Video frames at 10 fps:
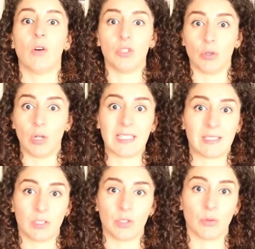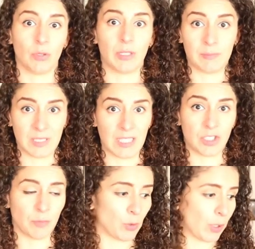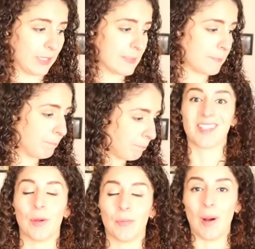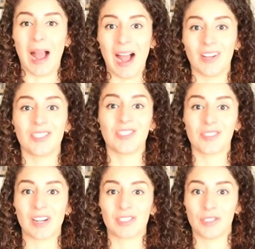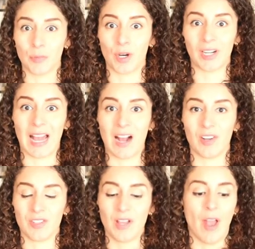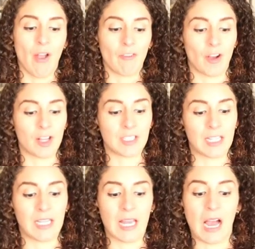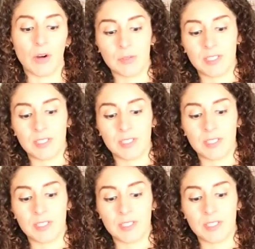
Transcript: you're listening to all them teaching points. So how do you structure your workout? Firstly, I